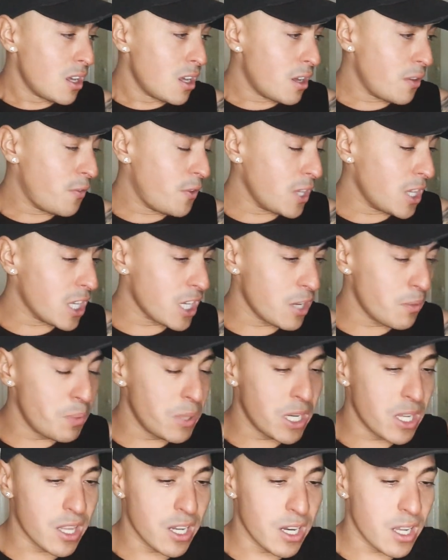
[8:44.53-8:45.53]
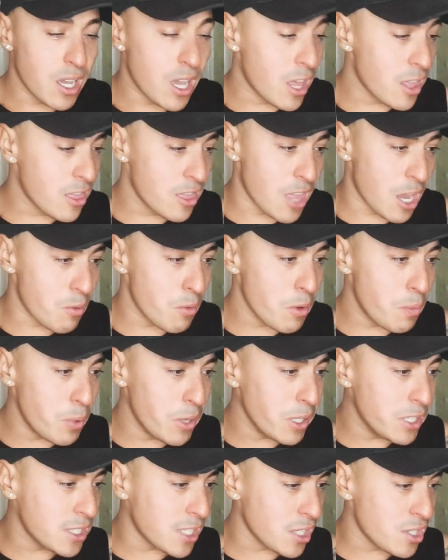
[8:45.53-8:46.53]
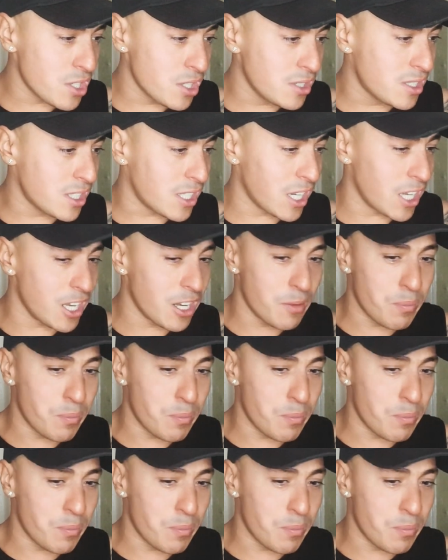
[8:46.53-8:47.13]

I feel like I've been in a therapy session today.